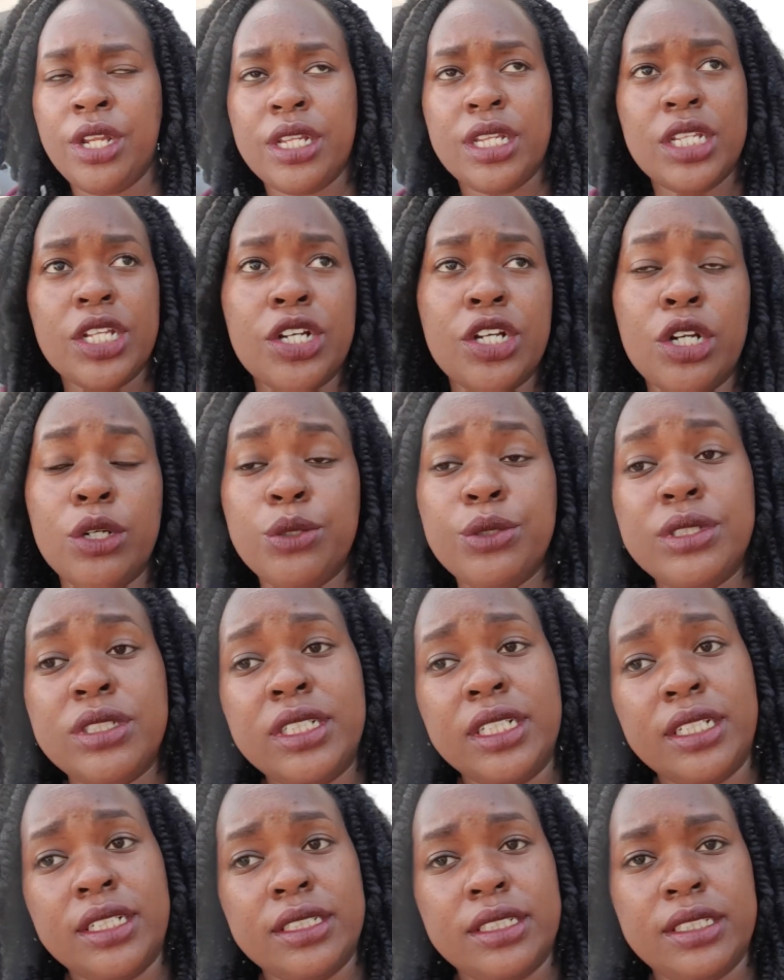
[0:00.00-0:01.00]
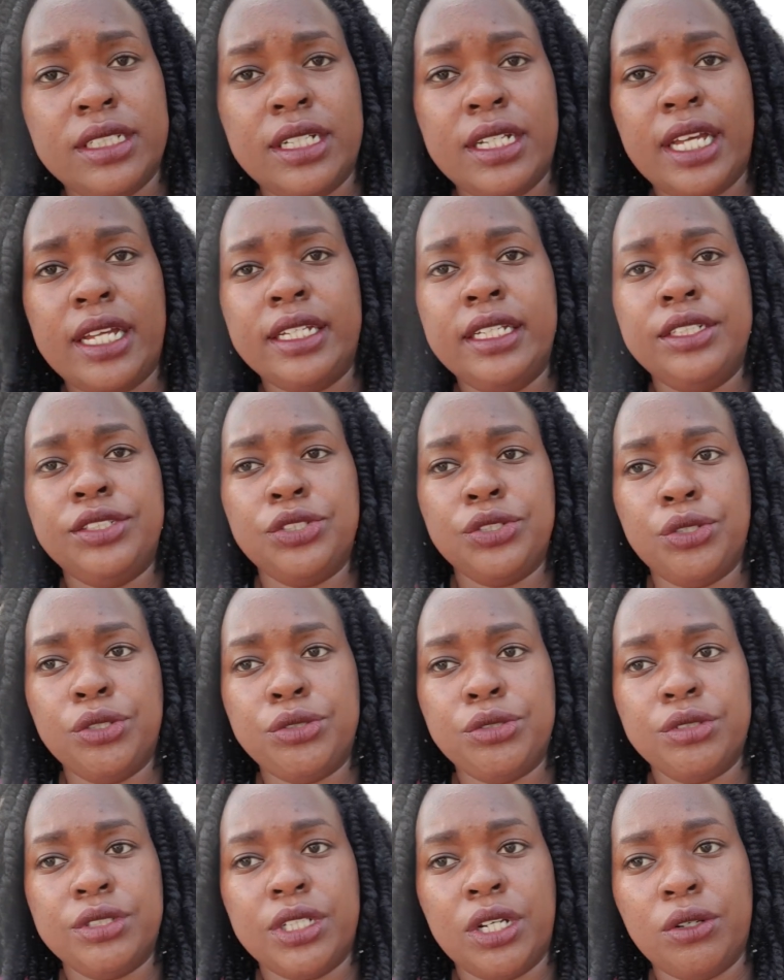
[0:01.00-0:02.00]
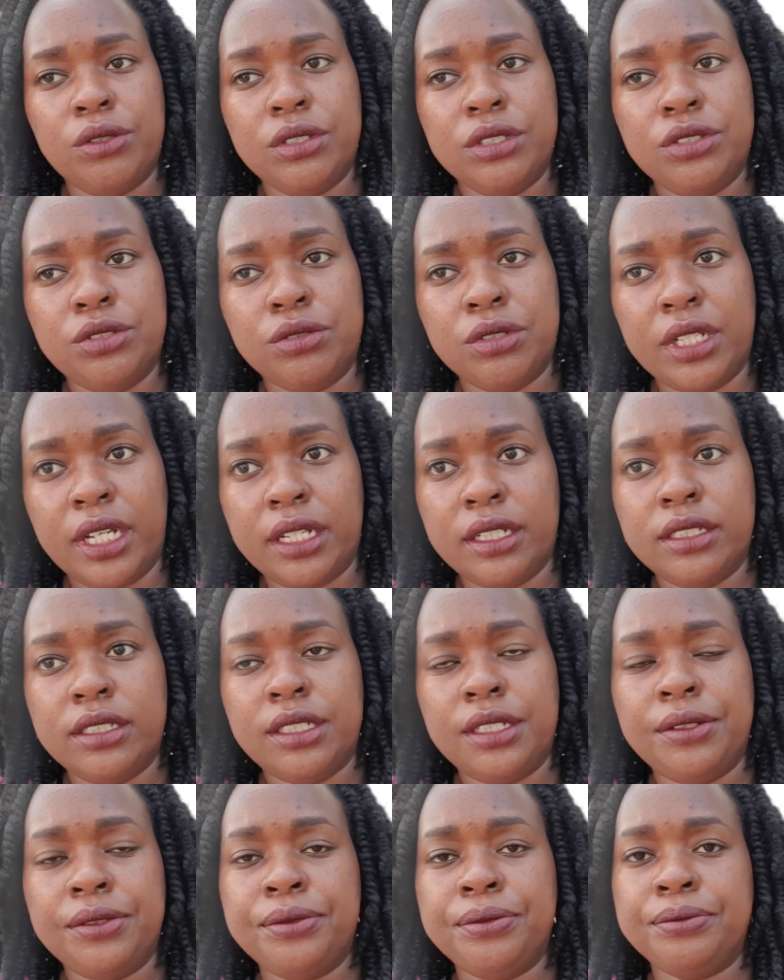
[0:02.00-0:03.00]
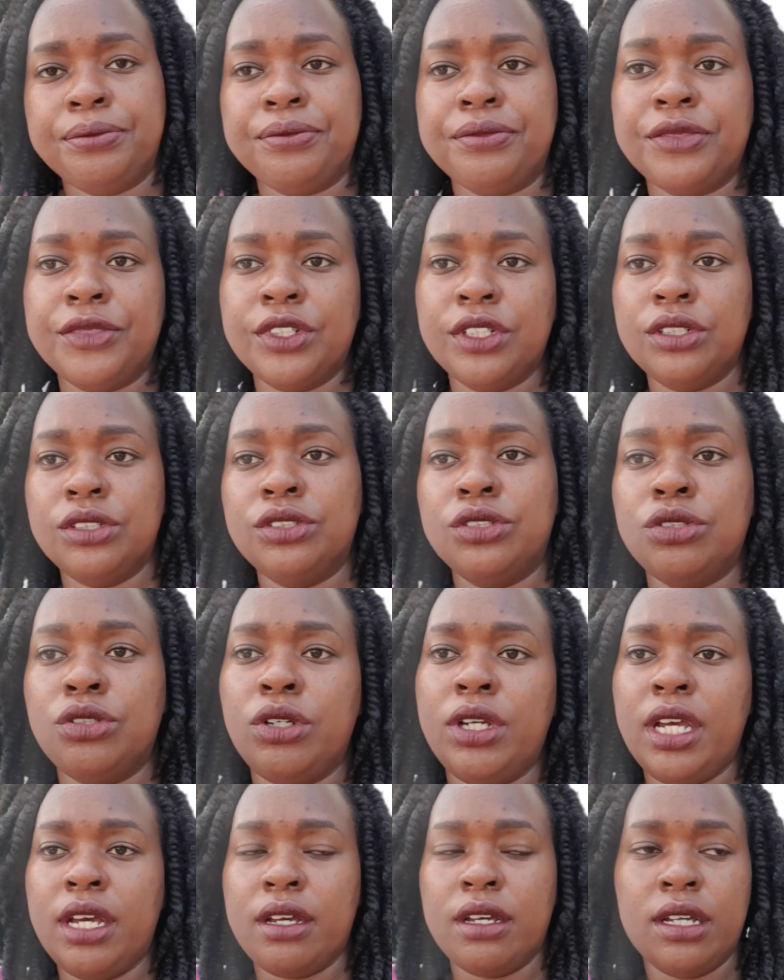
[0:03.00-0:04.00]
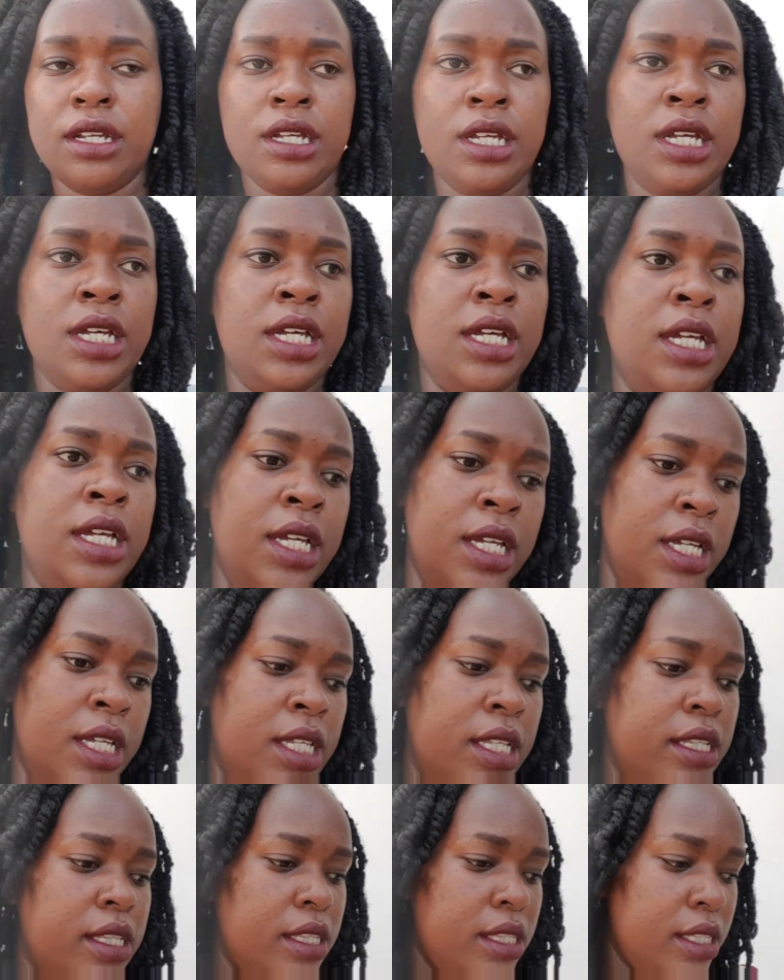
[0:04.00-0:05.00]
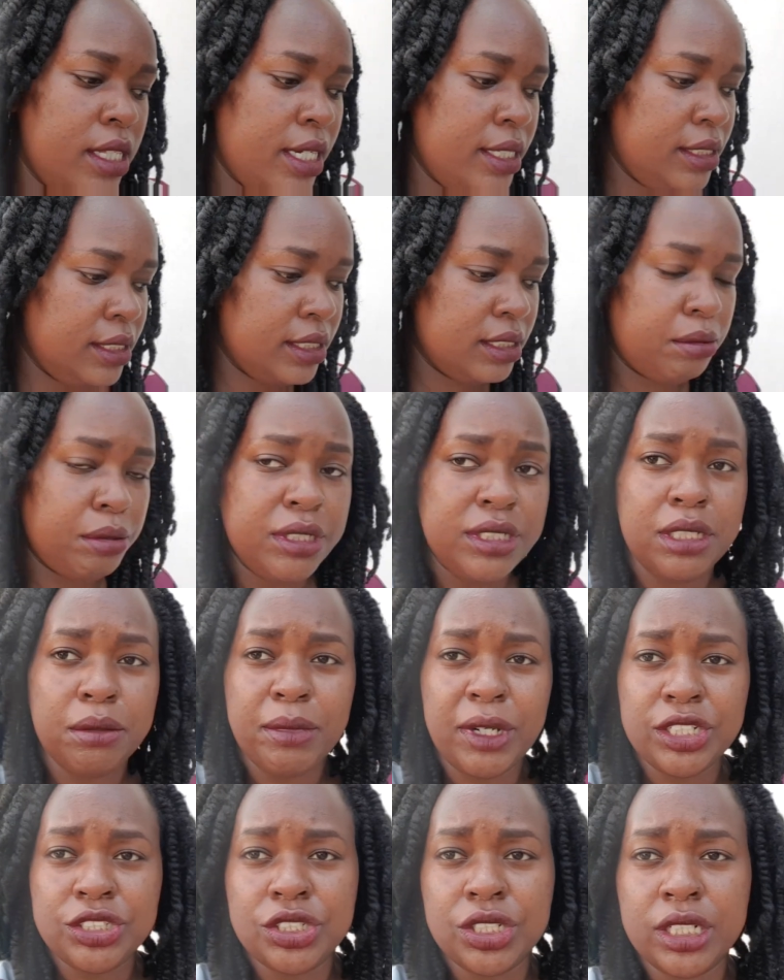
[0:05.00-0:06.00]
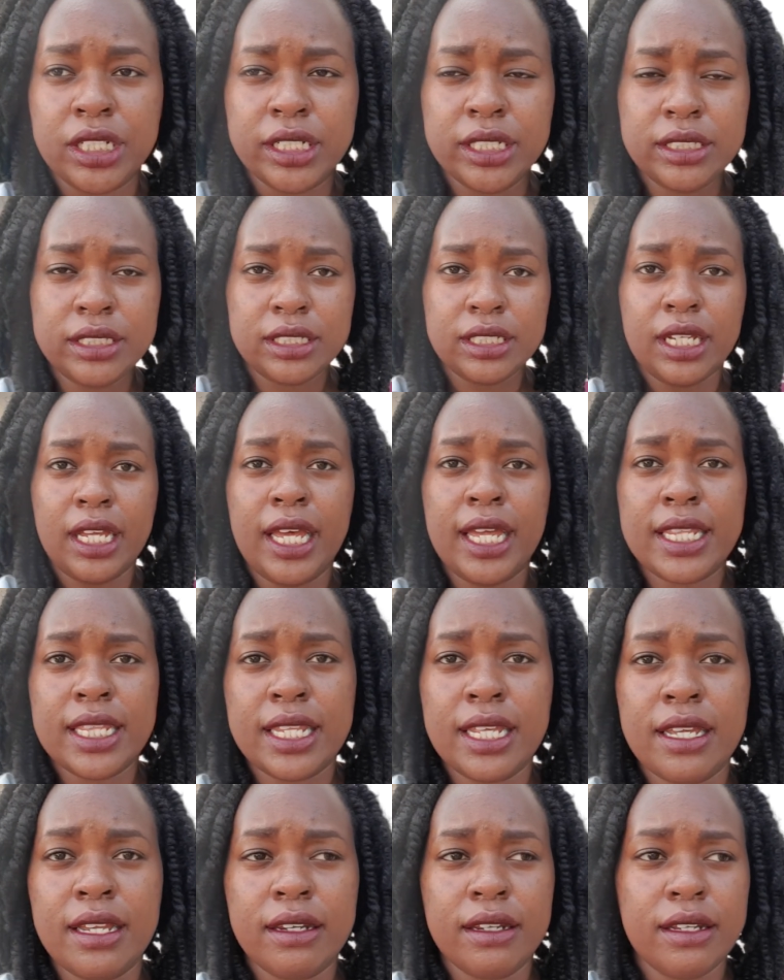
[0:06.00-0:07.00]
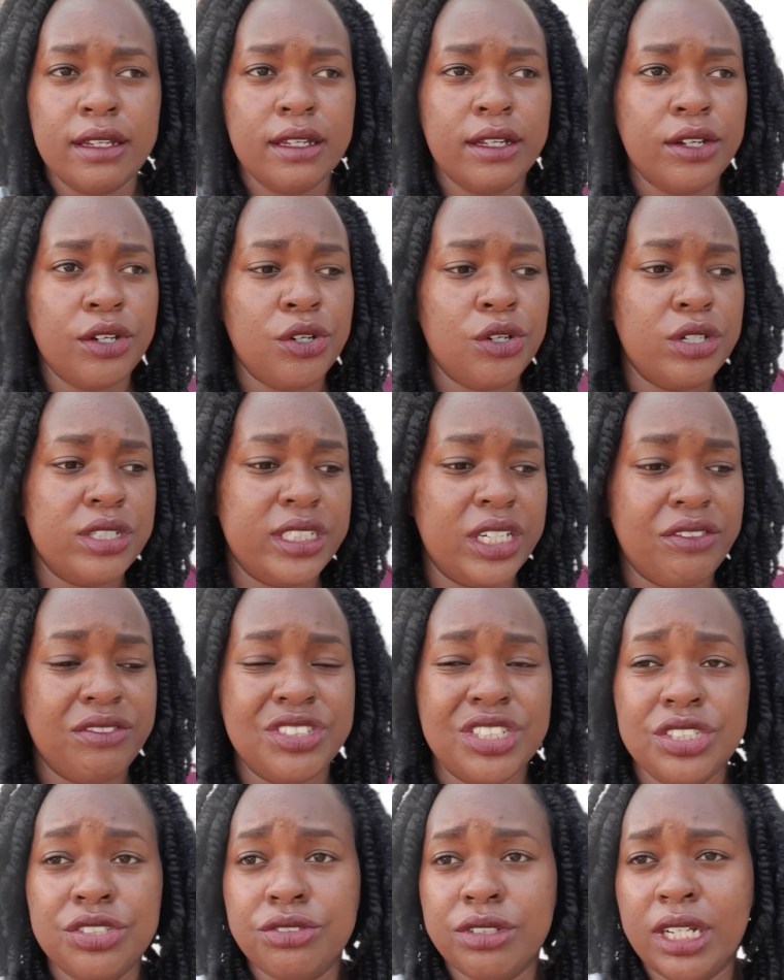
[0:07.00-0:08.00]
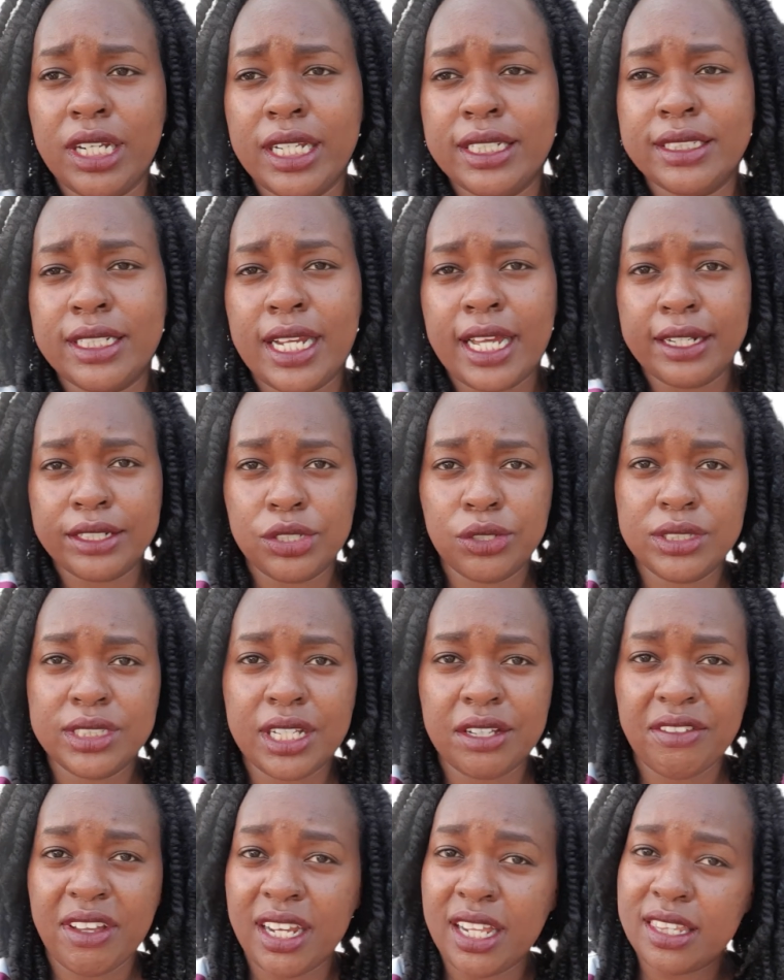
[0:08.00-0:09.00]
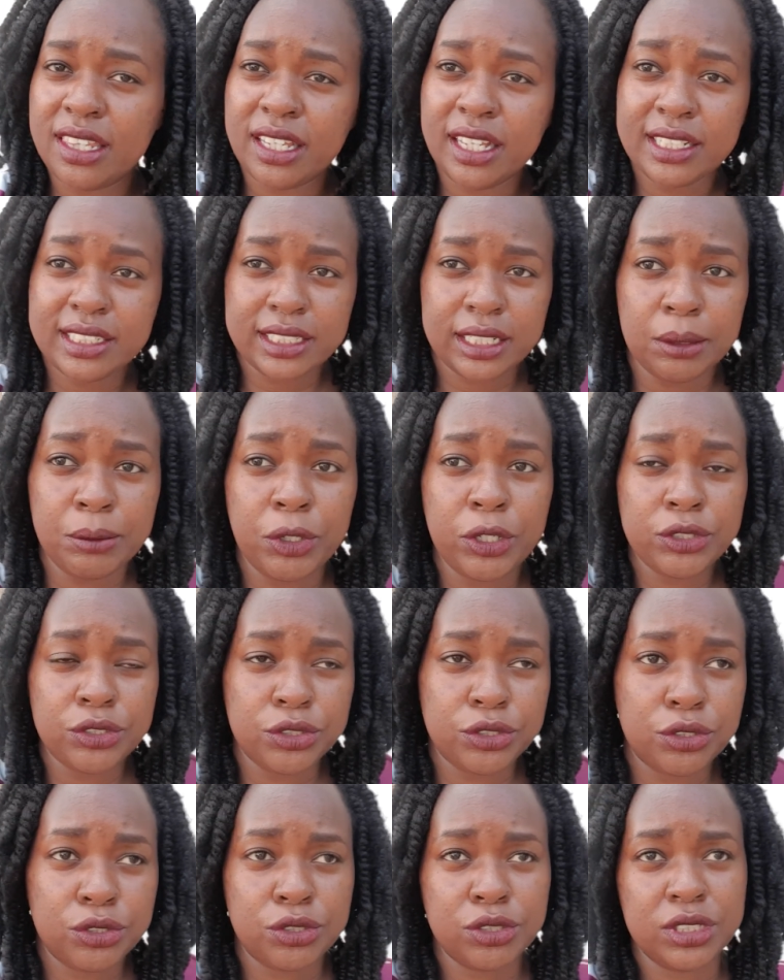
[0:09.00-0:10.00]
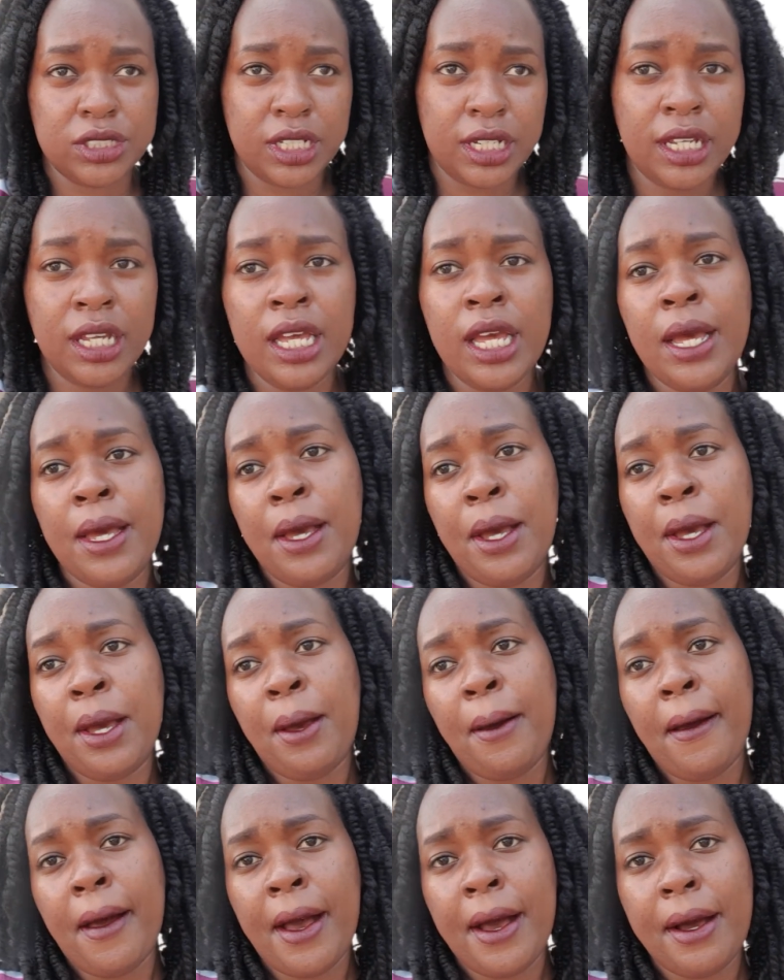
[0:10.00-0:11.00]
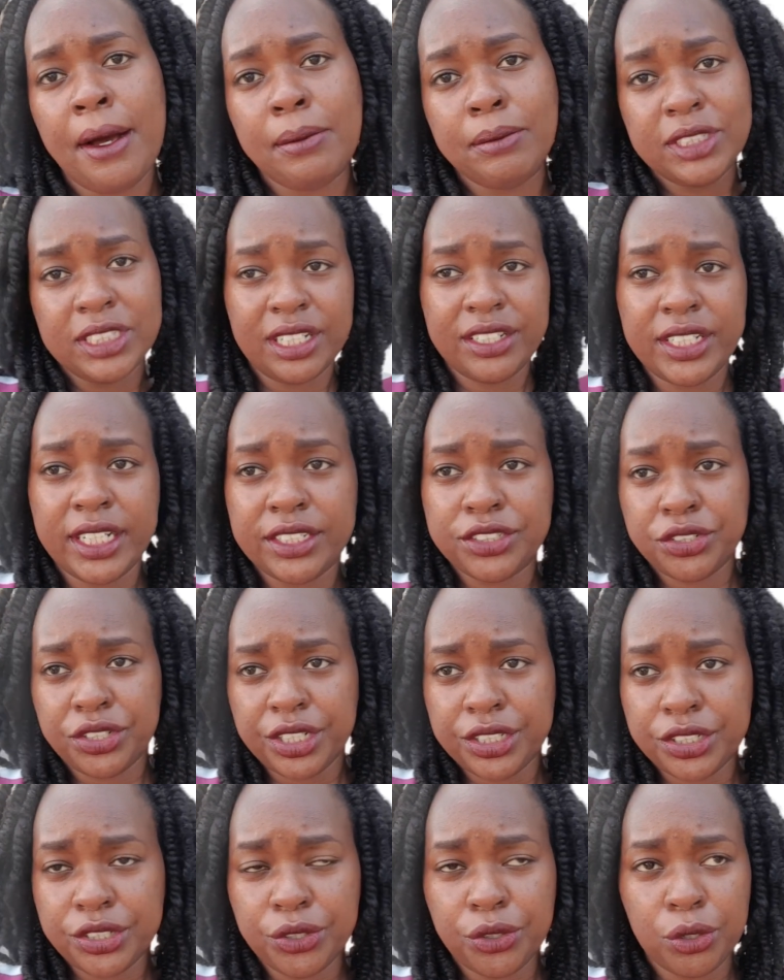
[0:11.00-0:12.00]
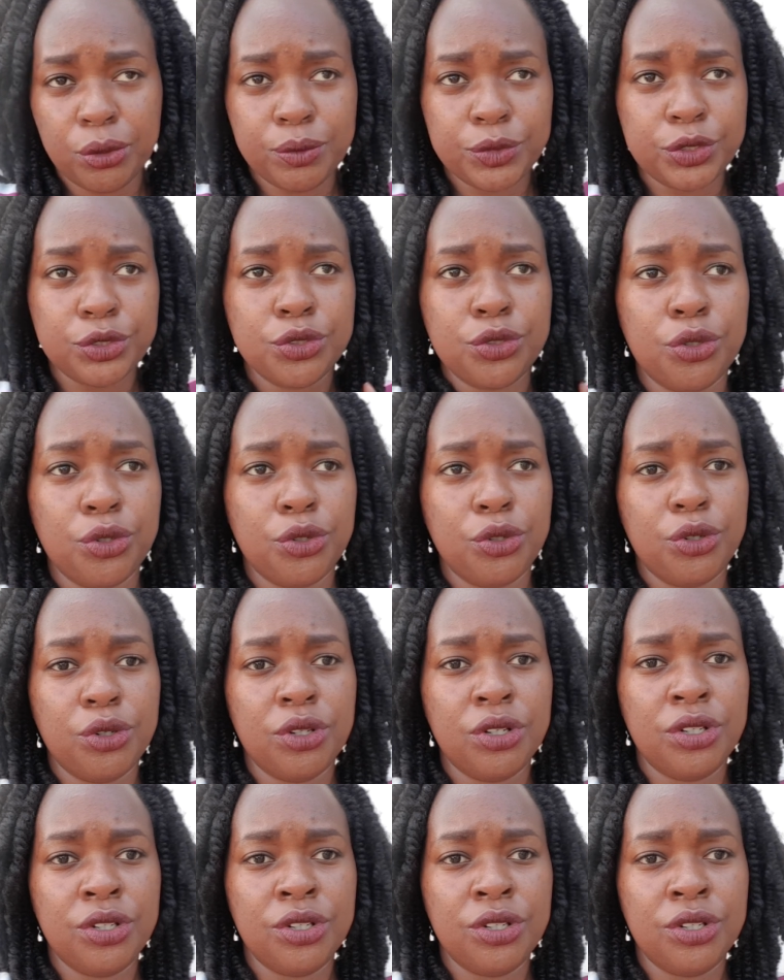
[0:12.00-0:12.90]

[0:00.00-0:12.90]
the glue sticks that I need to go to town to get. So yeah, that is pretty much it. And then, because I've just realized that I don't have anything else that I'm going to do today, Zaria is already home, so